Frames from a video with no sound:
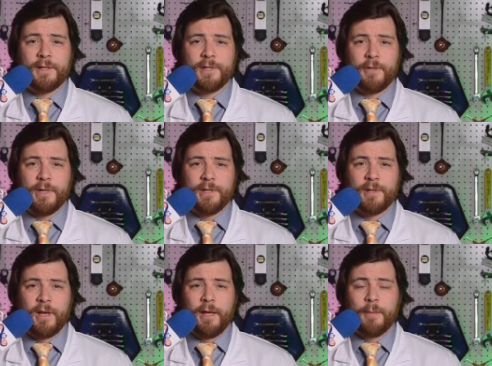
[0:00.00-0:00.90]
the series.
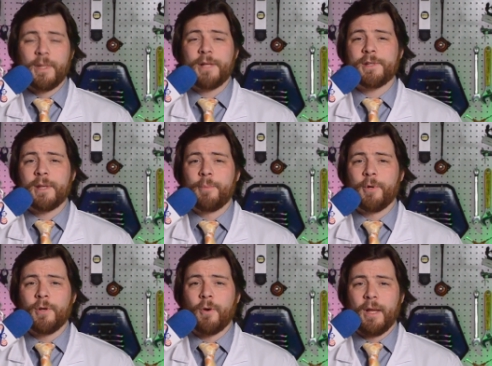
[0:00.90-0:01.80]
Please
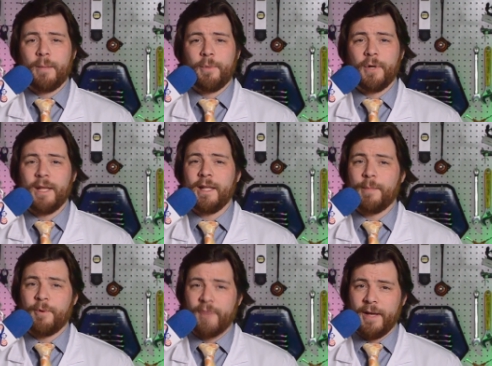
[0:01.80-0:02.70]
input your input in the
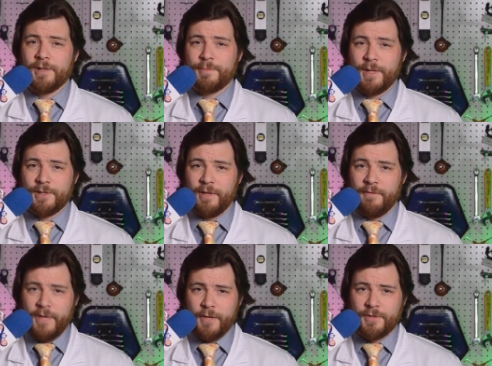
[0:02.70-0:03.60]
provided space on the
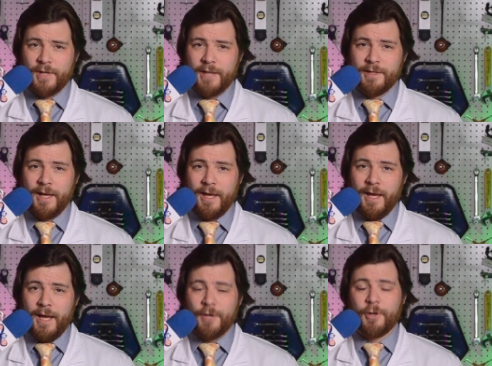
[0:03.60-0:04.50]
video site,
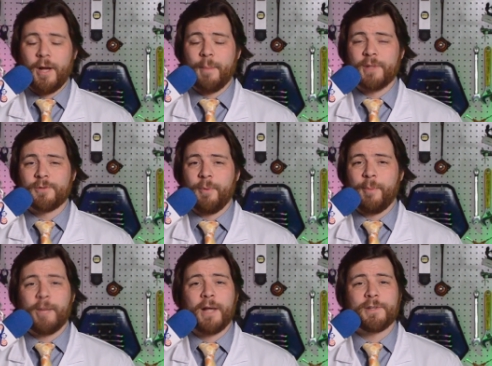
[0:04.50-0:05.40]
and your comments will be
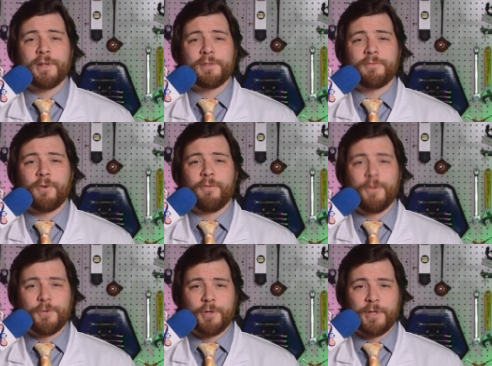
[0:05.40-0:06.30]
processed for
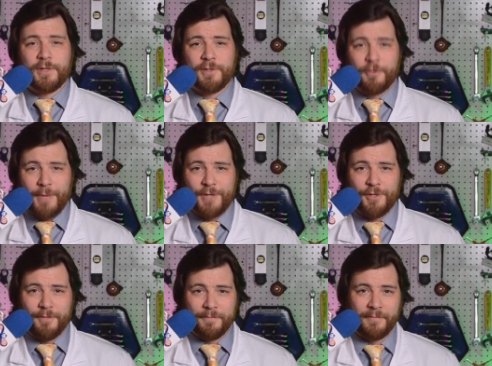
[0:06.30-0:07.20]
future
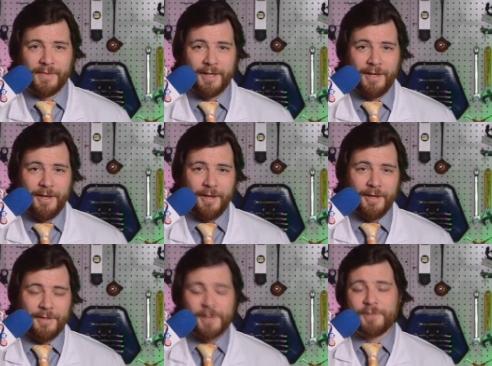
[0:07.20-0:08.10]
consideration.
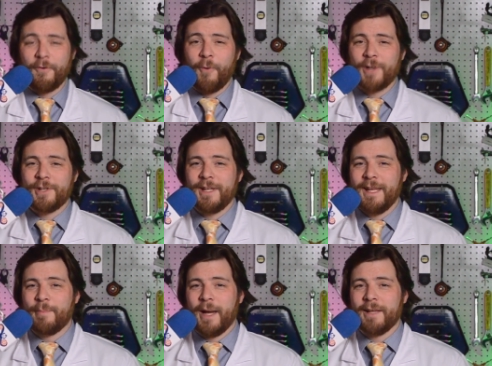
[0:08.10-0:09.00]
Thanks for watching
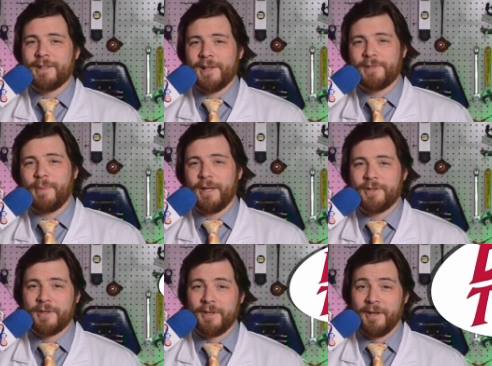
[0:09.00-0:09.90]
eBike Test Bench.